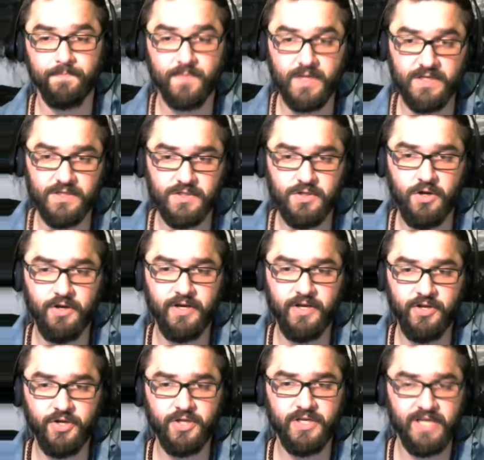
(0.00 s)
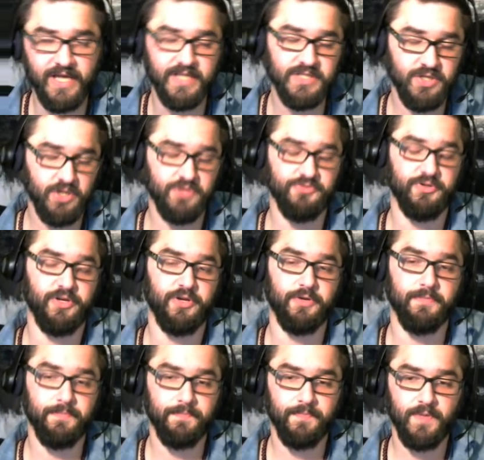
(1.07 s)
Is this card any good? Yeah, this card's really
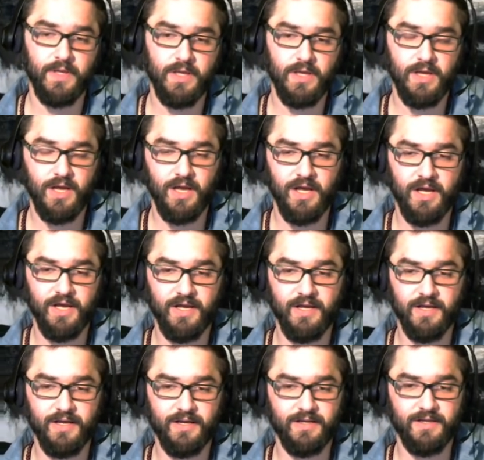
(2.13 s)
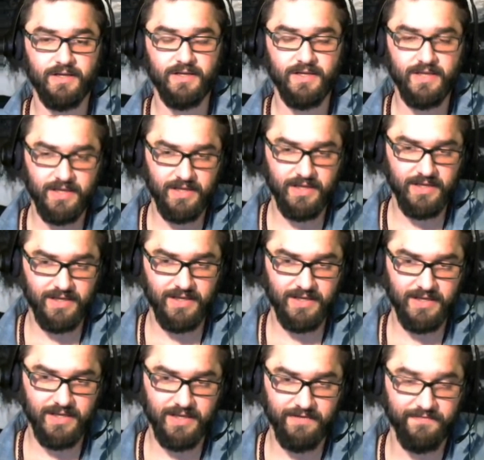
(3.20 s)
good.
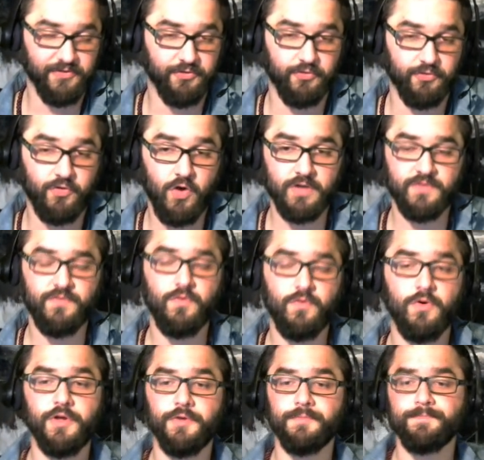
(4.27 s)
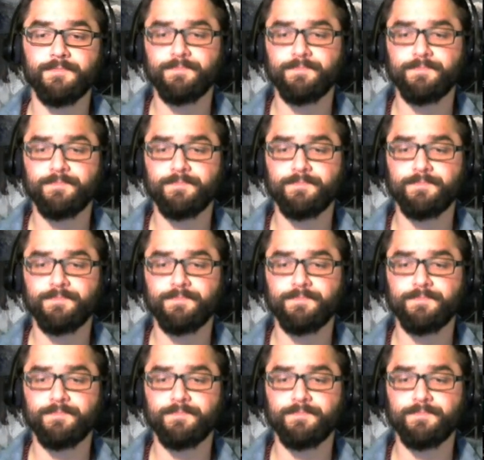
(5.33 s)
It filters cards for you,